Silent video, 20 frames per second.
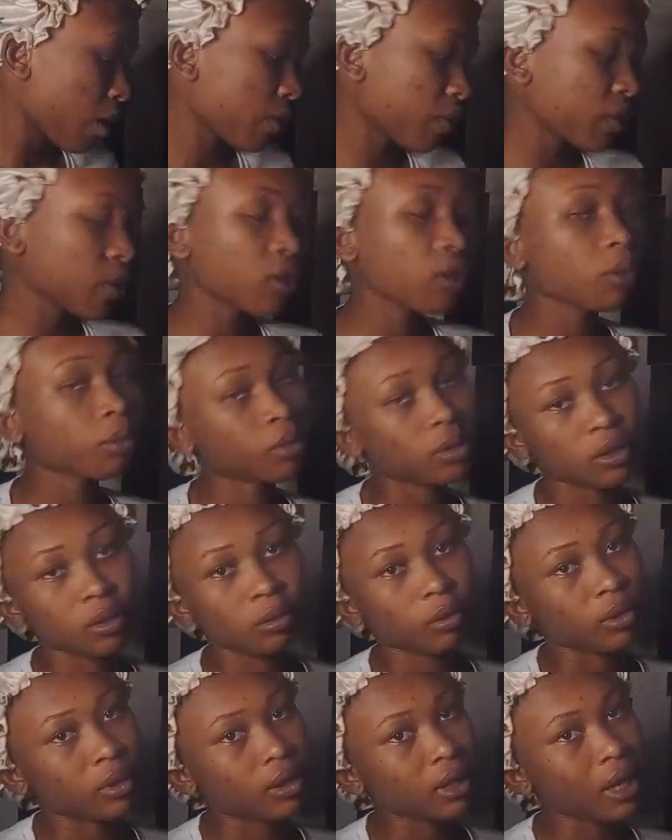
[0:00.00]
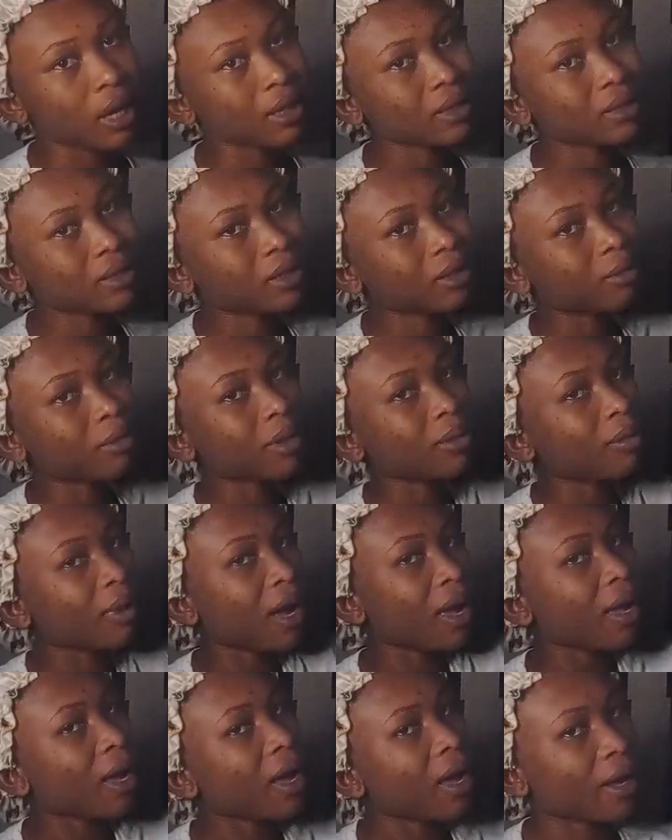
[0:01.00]
If it's not with the body, ask me
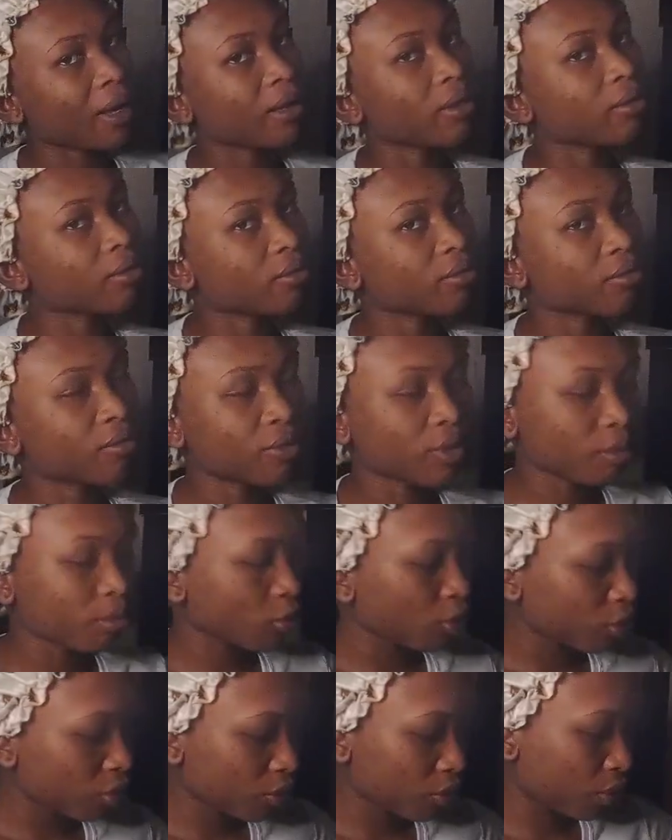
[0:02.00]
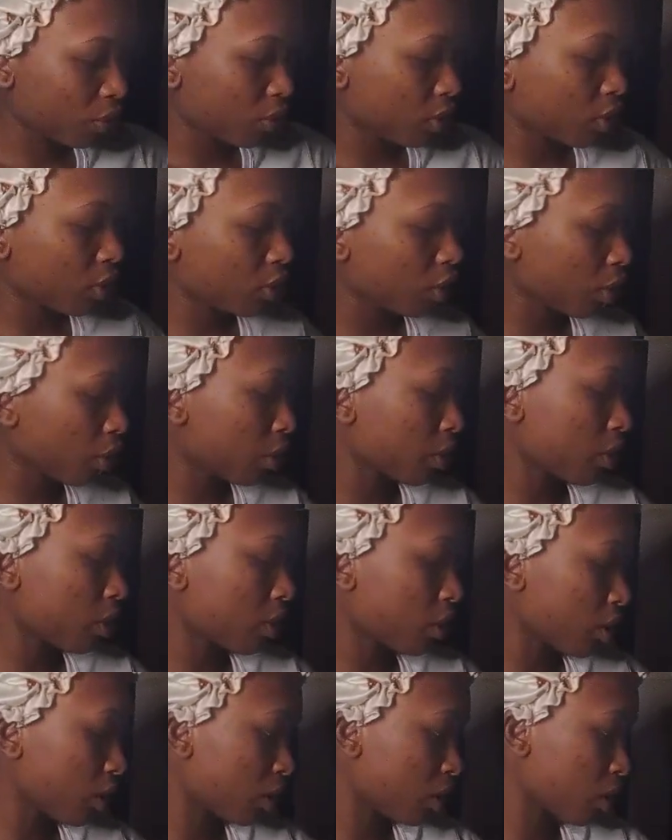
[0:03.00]
why I removed the
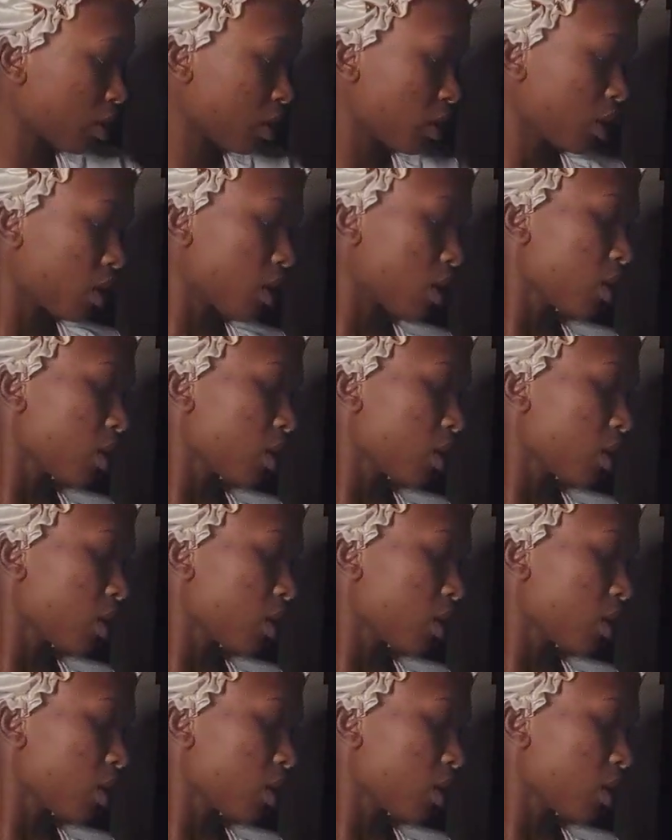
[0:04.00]
curtains